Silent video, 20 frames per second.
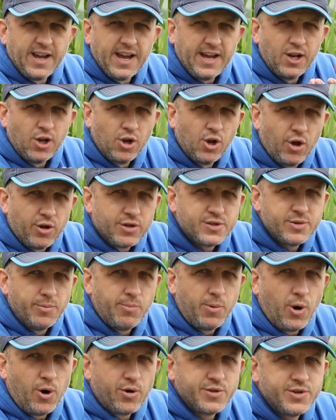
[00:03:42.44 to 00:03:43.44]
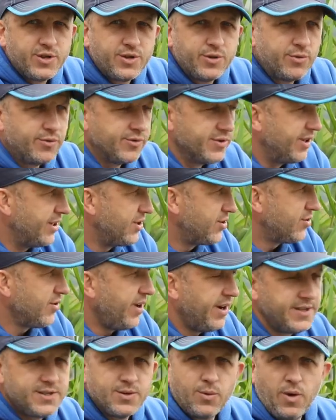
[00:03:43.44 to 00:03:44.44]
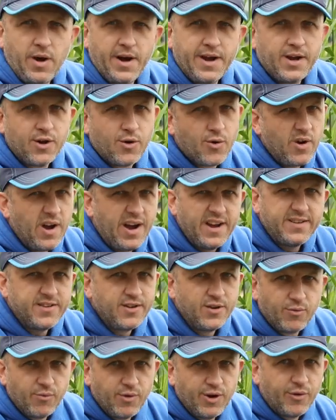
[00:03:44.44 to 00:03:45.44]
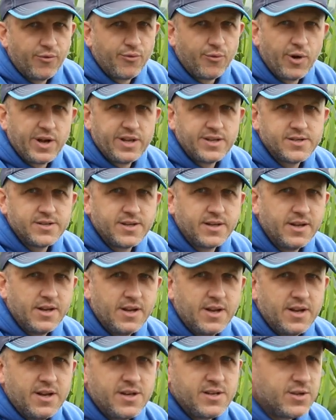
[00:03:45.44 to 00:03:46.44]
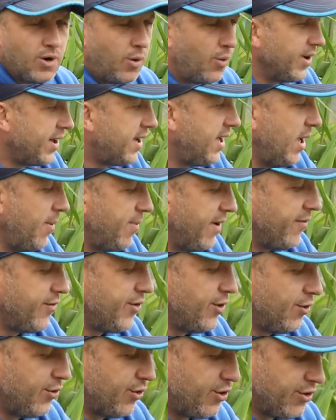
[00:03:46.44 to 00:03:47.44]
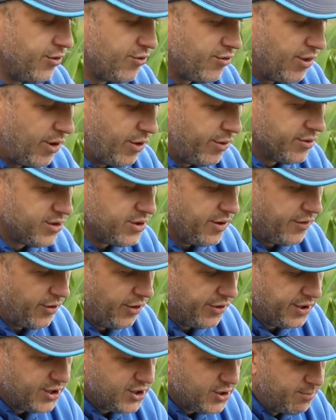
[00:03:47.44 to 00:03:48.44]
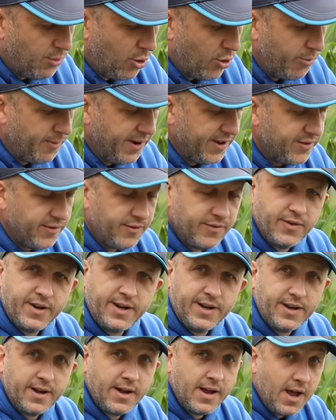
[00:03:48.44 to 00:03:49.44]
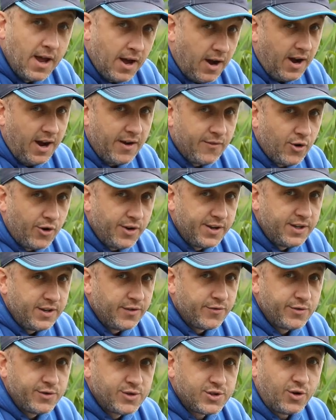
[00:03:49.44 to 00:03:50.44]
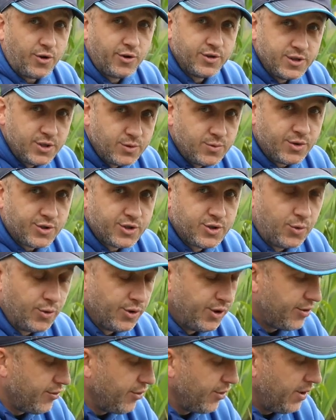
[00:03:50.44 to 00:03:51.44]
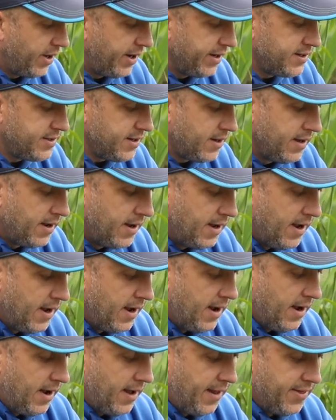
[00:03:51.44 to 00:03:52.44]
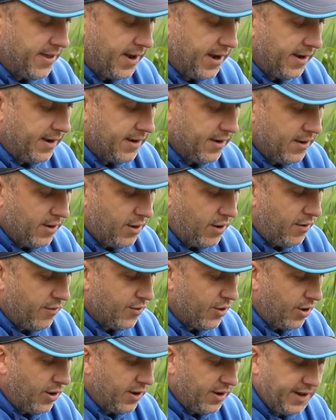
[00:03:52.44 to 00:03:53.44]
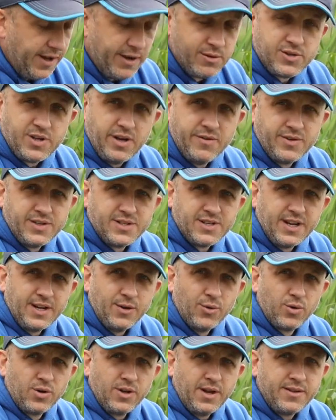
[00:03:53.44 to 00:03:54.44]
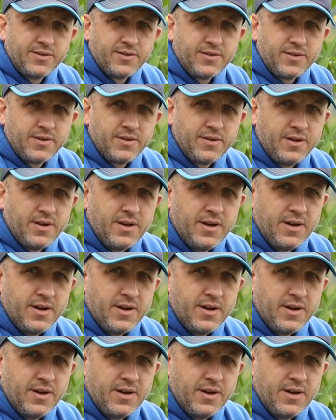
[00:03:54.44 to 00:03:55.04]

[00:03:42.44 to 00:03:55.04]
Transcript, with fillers: and getting lots of particles in straight away and creating a real frenzy. So I want to keep everything under control. So I've got this small method feeder. I have got in different sizes, which I'll talk you through later. And then I've got an 017 hook length